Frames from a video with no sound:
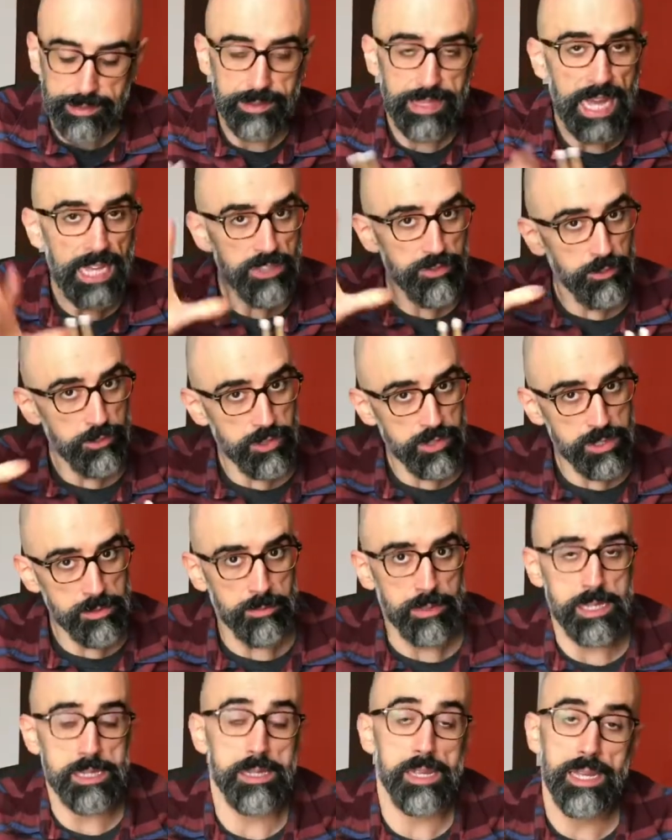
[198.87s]
that's for
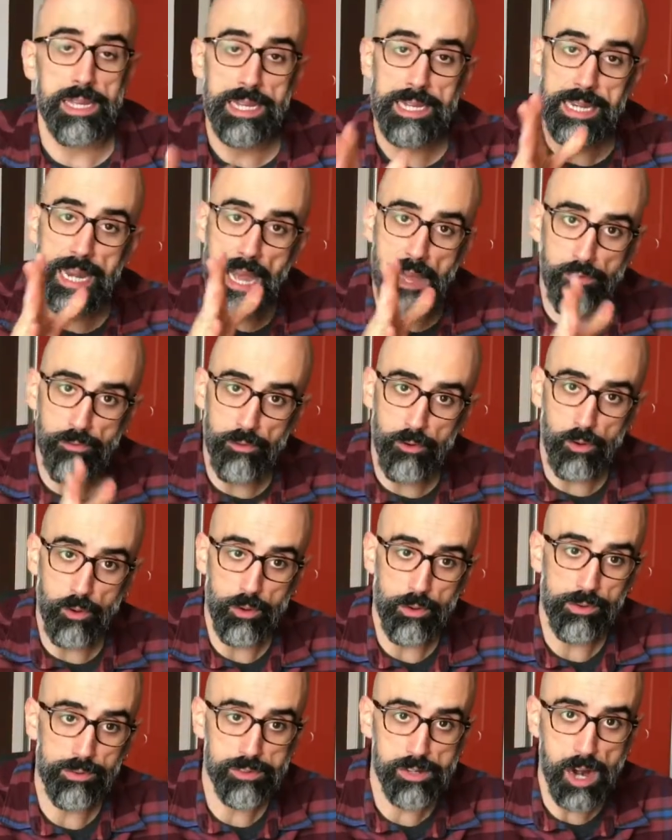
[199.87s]
cymbals. Now
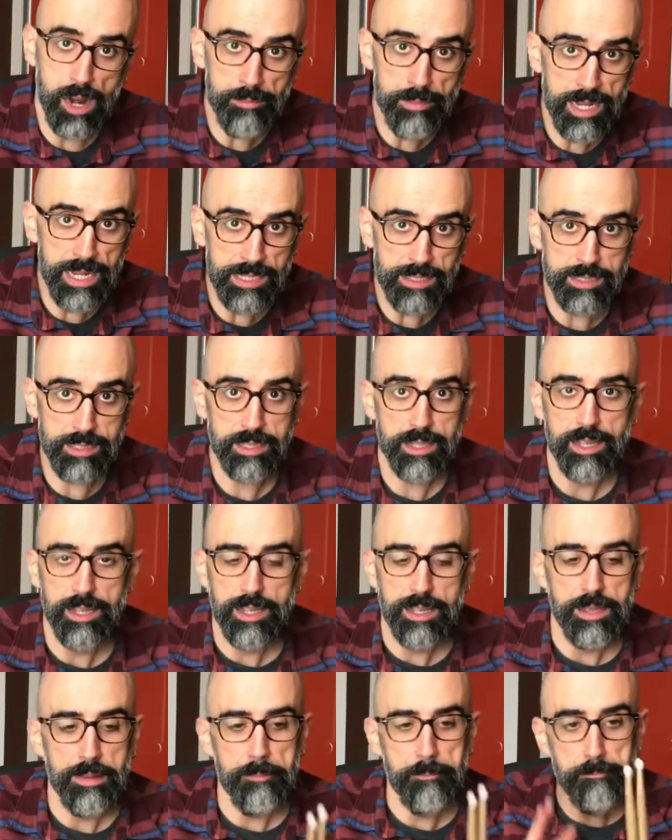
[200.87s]
for drum heads,
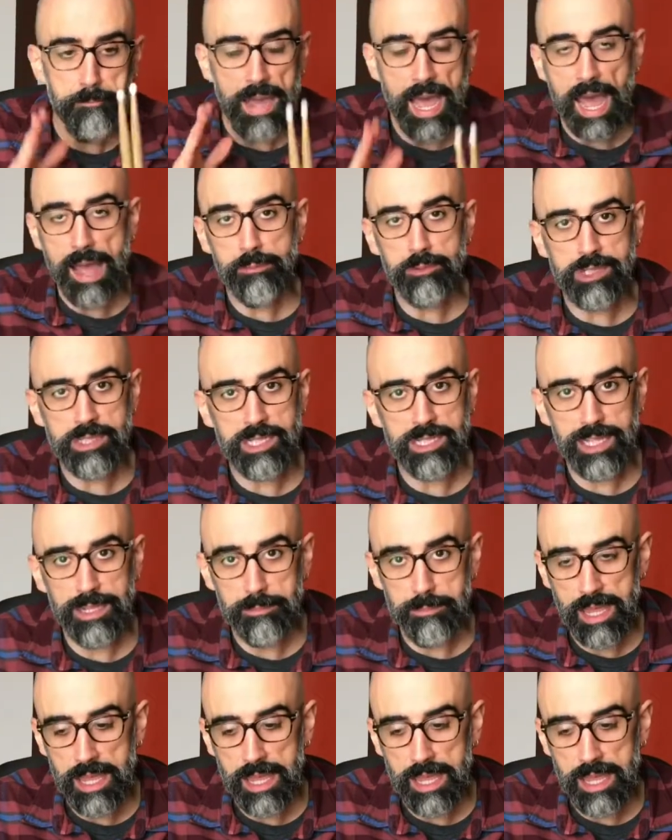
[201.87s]
I would say that